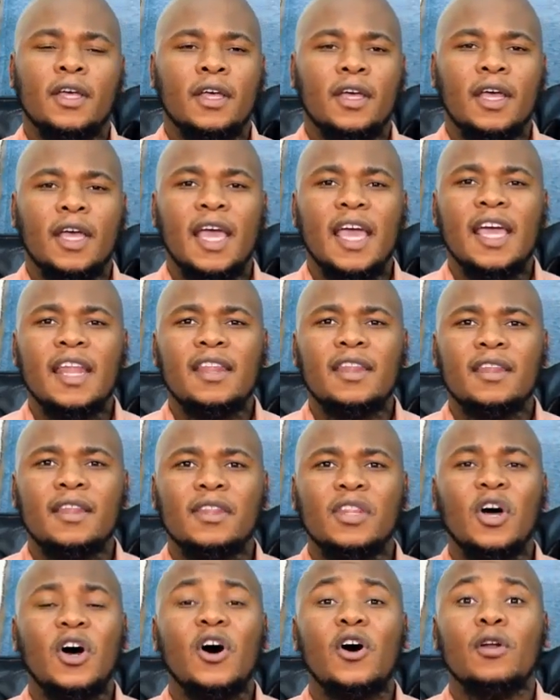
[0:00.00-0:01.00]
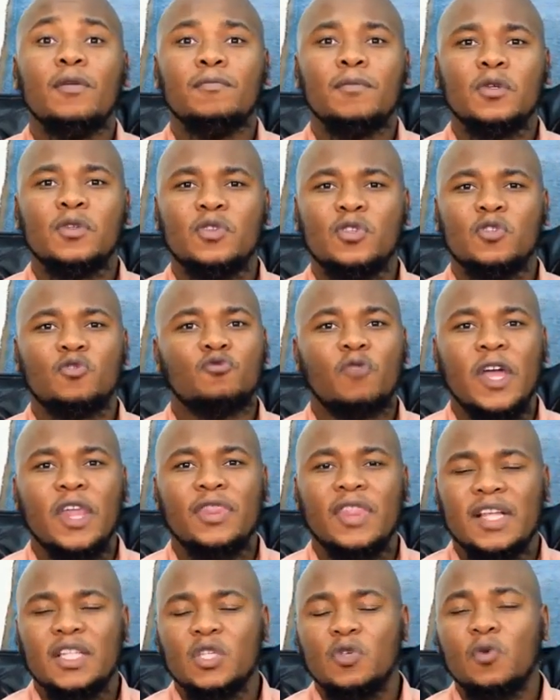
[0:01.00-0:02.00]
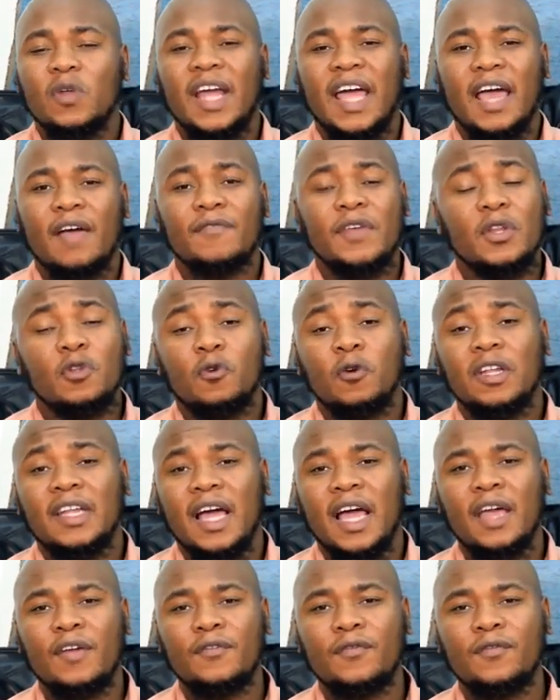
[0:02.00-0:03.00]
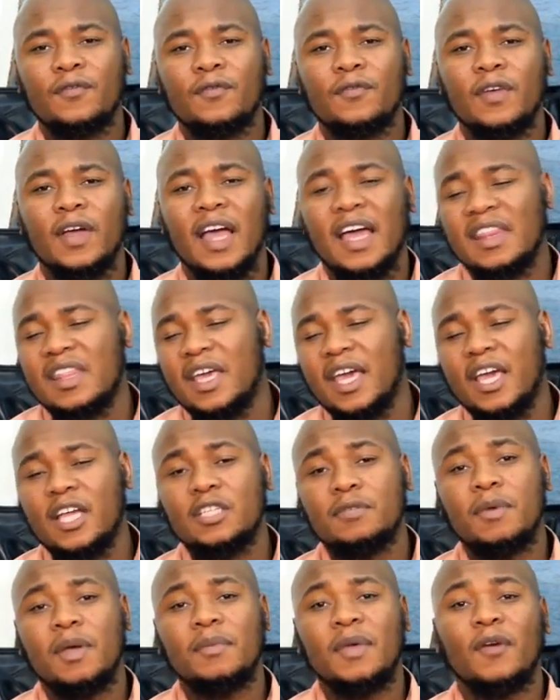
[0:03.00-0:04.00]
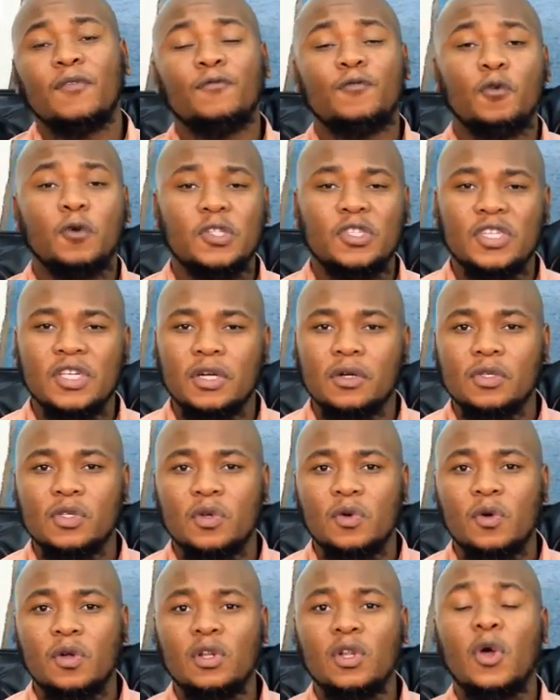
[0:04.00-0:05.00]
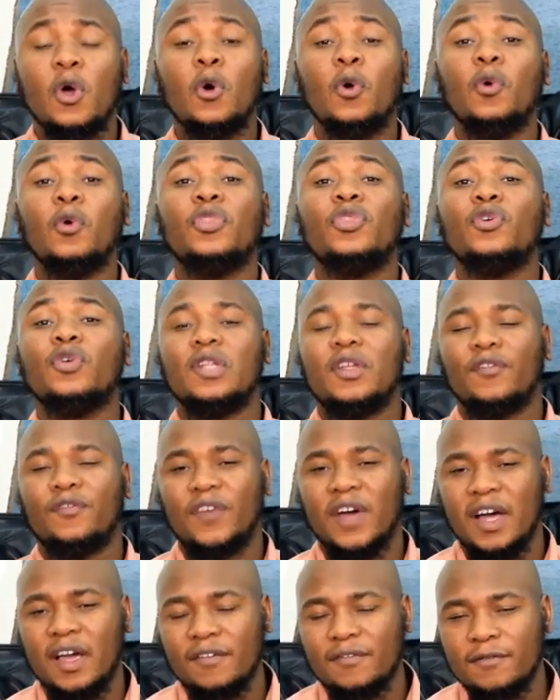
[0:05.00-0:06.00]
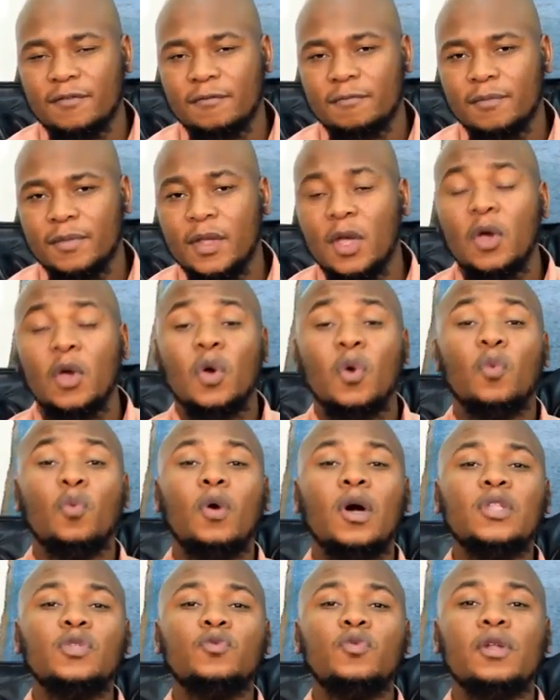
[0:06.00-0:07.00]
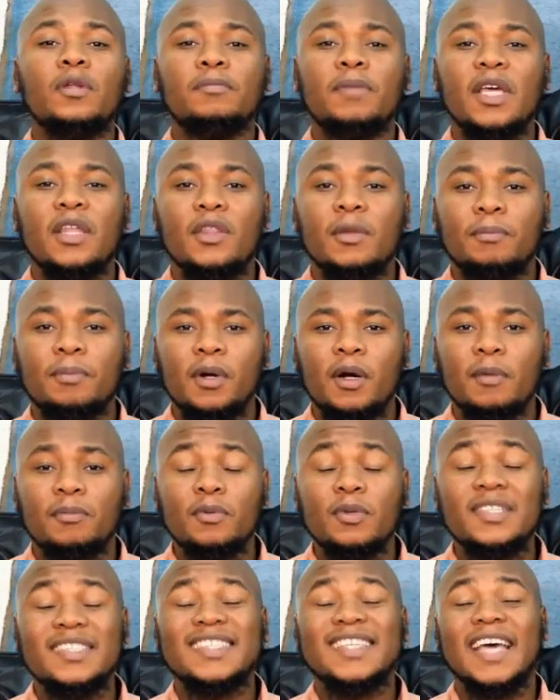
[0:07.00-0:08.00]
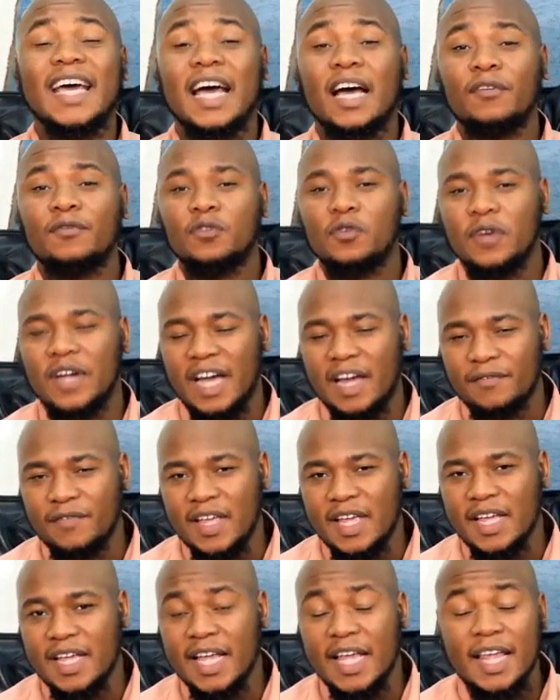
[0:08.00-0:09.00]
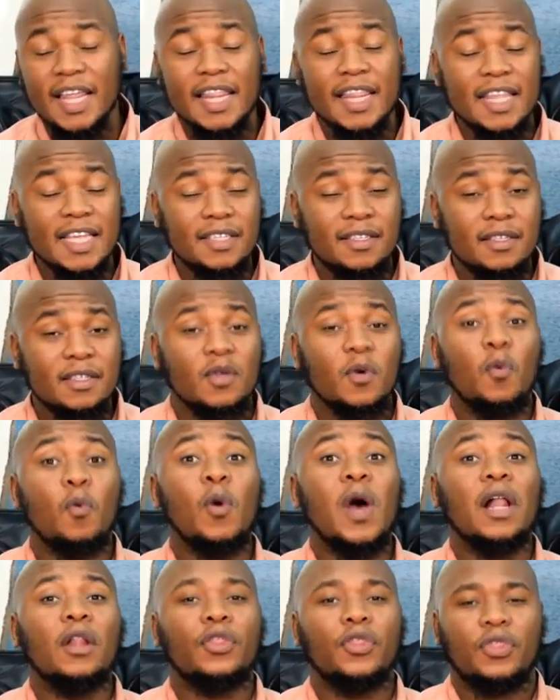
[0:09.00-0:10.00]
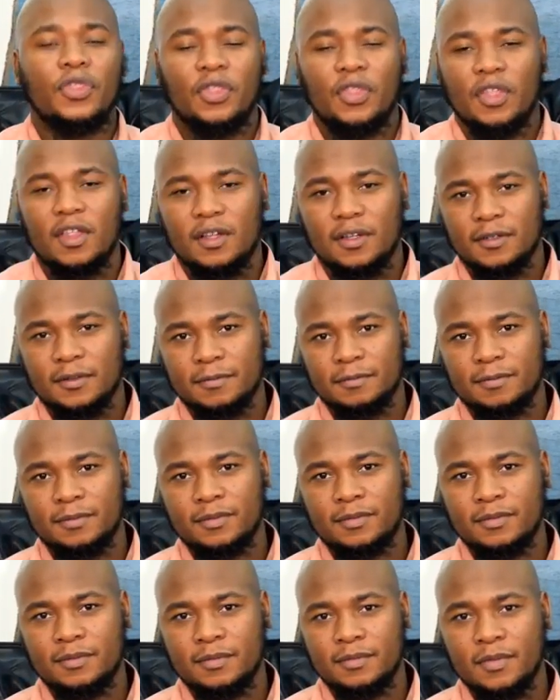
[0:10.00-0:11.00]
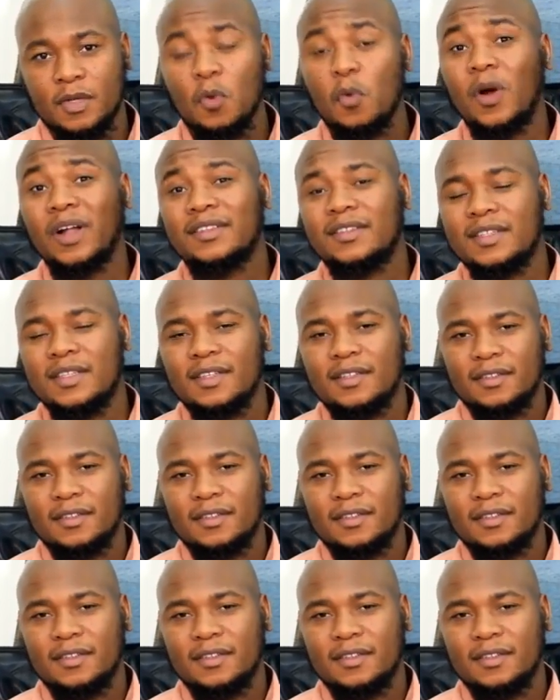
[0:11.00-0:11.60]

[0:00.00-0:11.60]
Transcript: in the utmost strength that you will have in your life at the age maybe of 40 years old or 35? What will be the purpose after having this wealth? What?